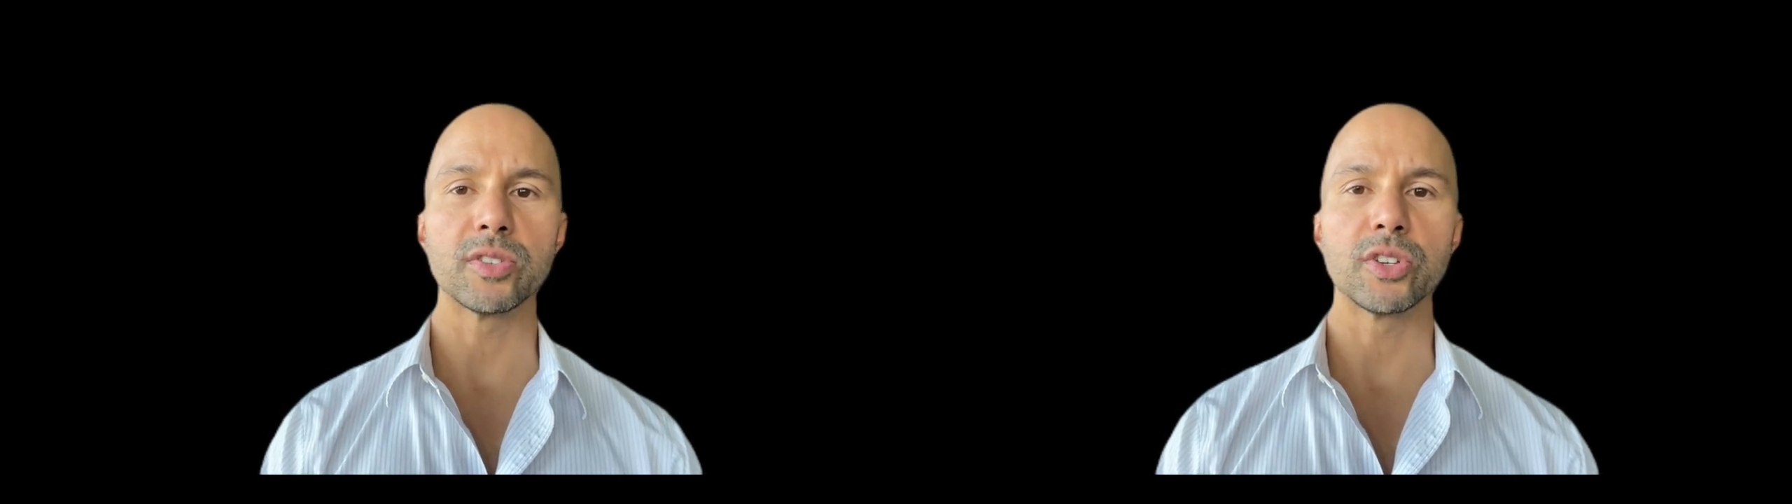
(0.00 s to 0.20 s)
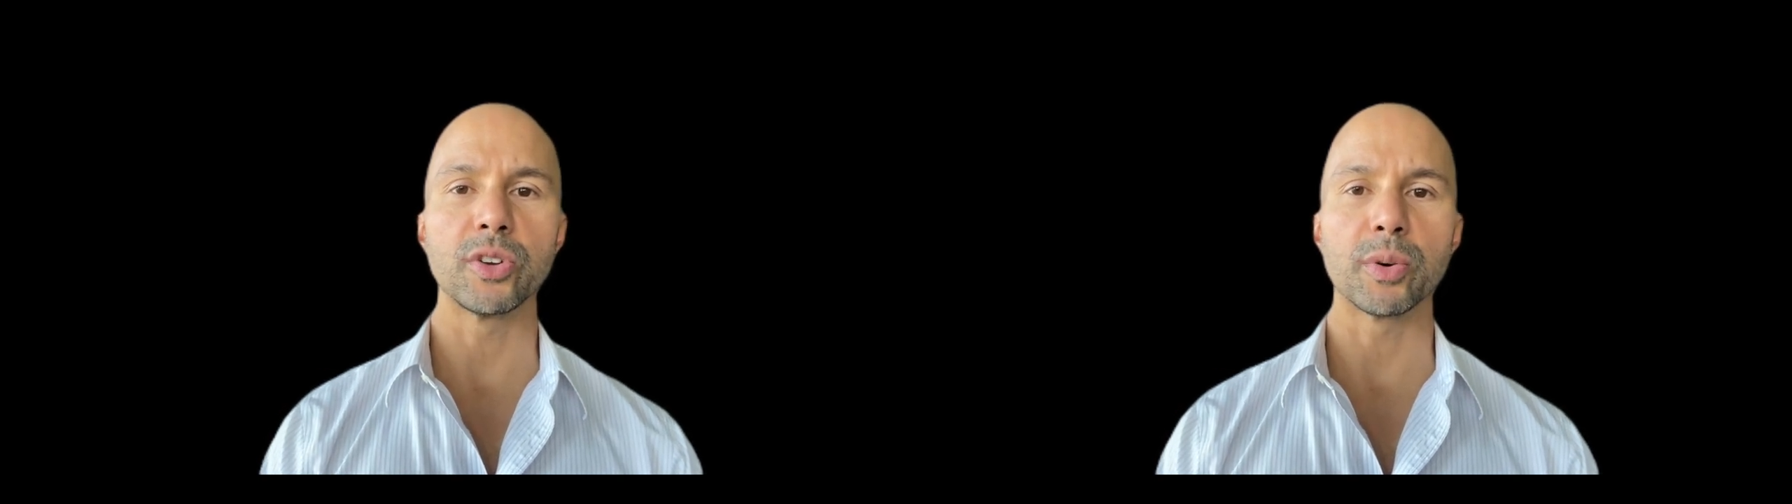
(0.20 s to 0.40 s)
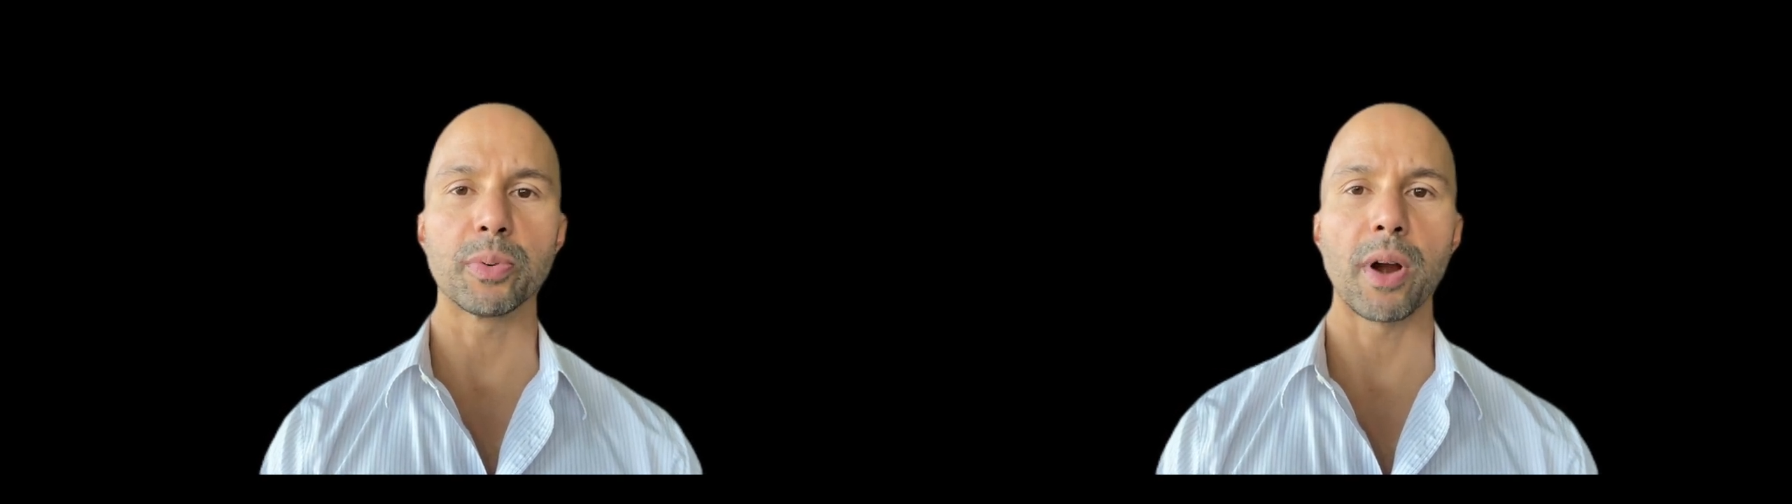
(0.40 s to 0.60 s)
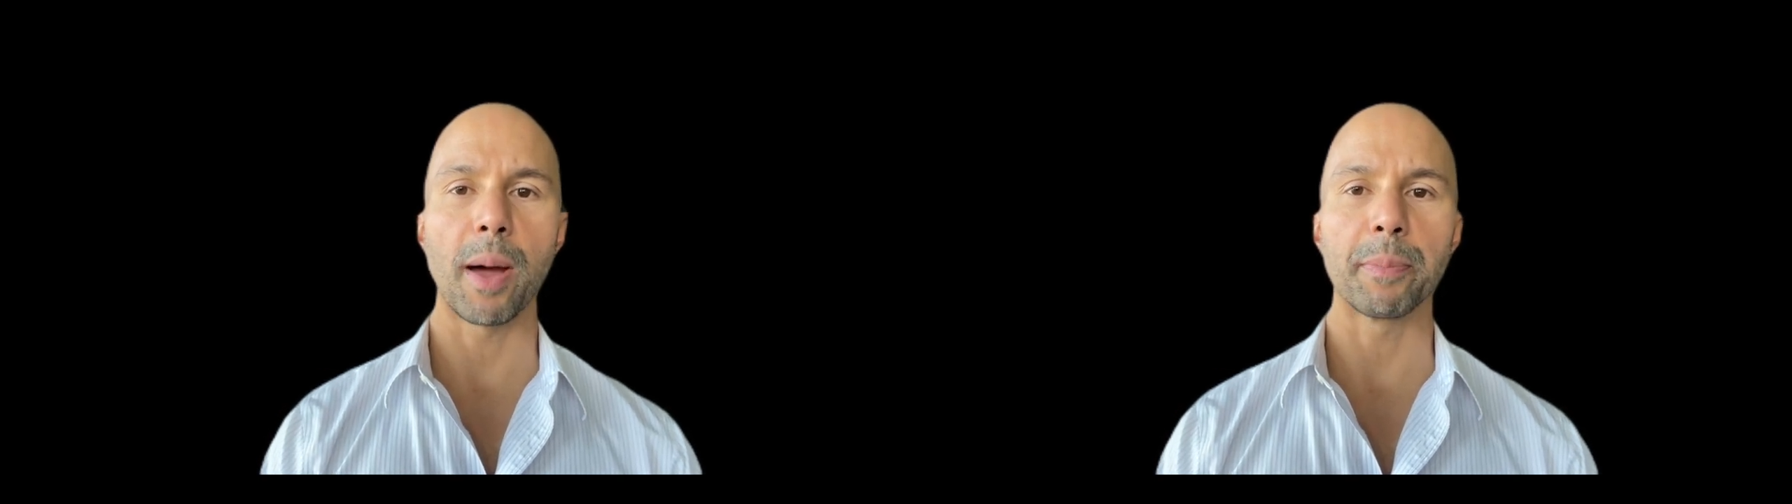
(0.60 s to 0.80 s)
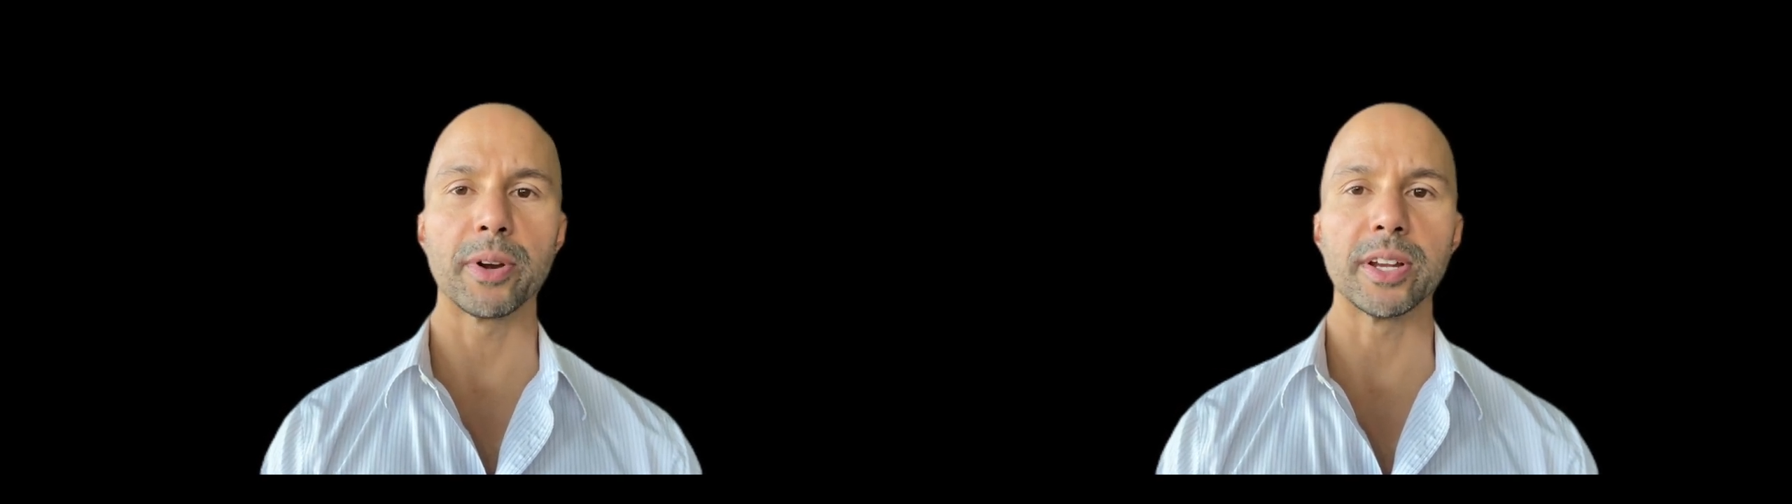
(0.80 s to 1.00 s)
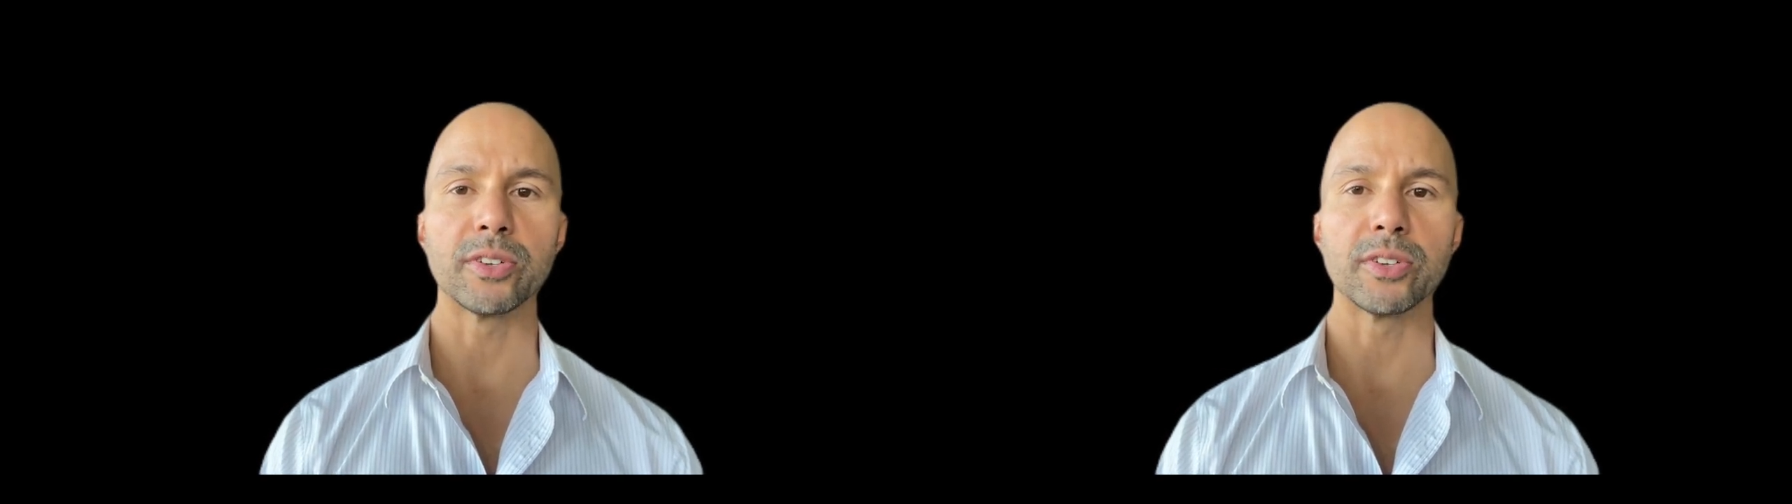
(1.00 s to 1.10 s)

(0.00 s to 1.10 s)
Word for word: to your property